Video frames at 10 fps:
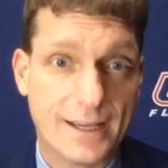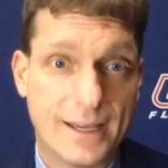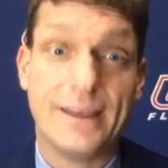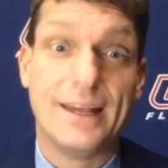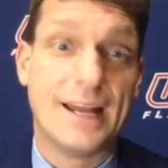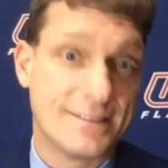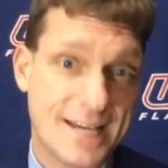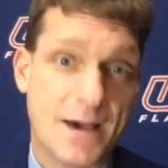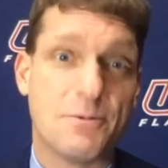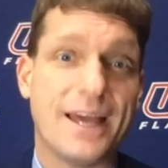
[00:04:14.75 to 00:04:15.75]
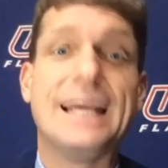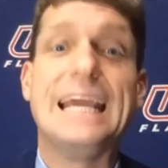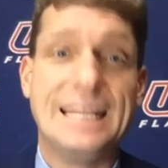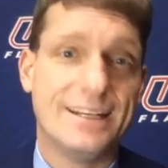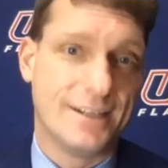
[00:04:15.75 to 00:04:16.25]
And then on top of that,
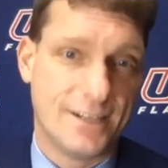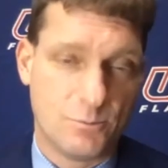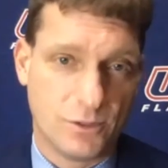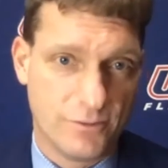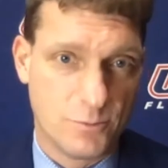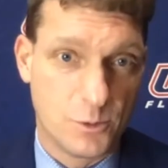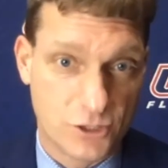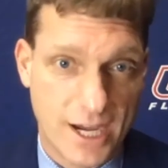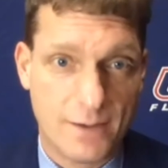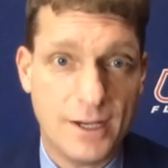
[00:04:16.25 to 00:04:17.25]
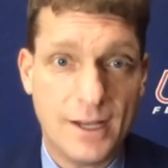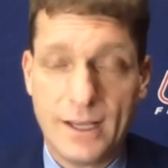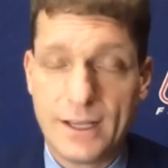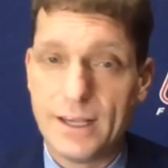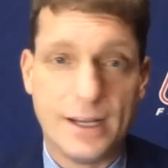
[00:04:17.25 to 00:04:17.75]
he did an unbelievable job
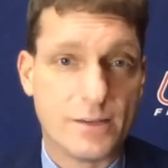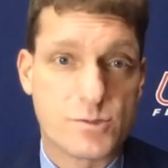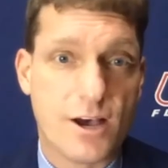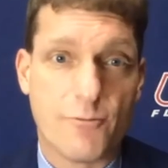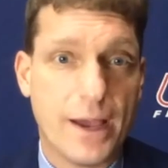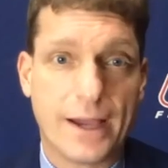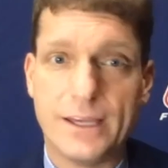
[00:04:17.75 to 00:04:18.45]
getting himself back.